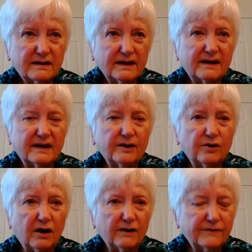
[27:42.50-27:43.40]
Can I
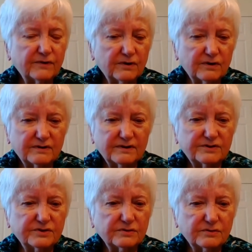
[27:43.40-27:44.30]
offer
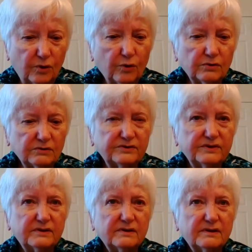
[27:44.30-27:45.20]
to hold,
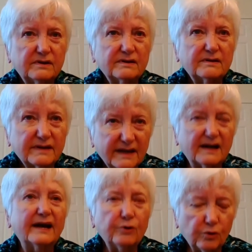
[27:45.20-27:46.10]

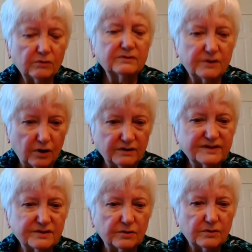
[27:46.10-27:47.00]
can I hold it
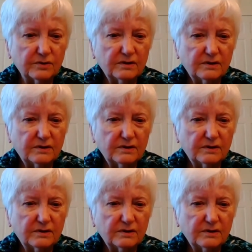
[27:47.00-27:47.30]
also?